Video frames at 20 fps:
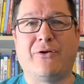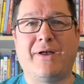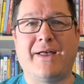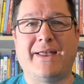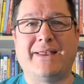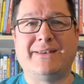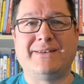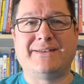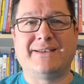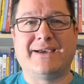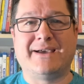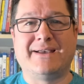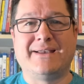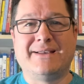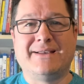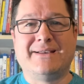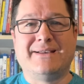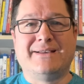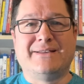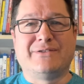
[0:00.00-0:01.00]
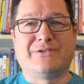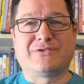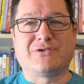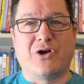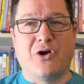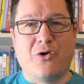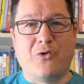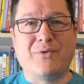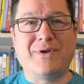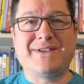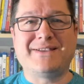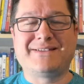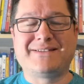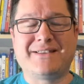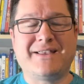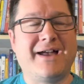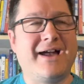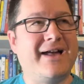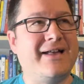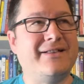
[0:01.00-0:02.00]
And uh, there's always,
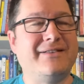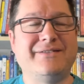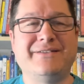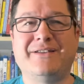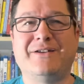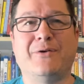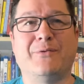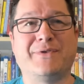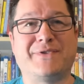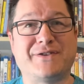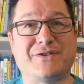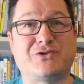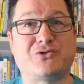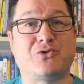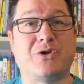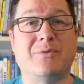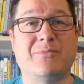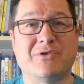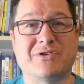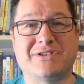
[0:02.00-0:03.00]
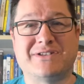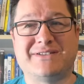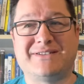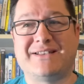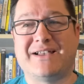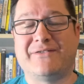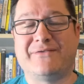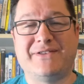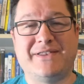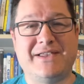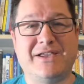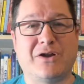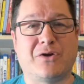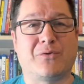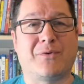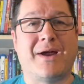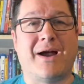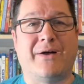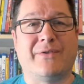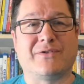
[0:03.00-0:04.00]
uh, you know, with the streamers and stuff year
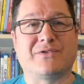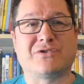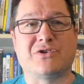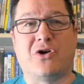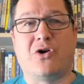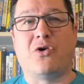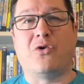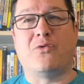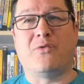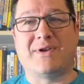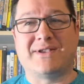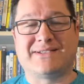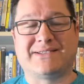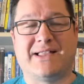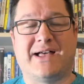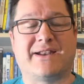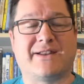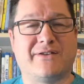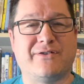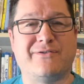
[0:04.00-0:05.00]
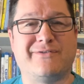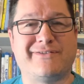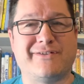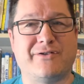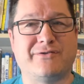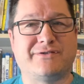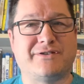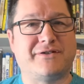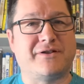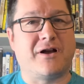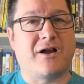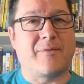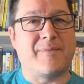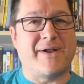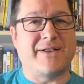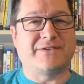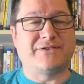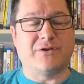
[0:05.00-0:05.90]
round, there's always a lot of new shows to talk about.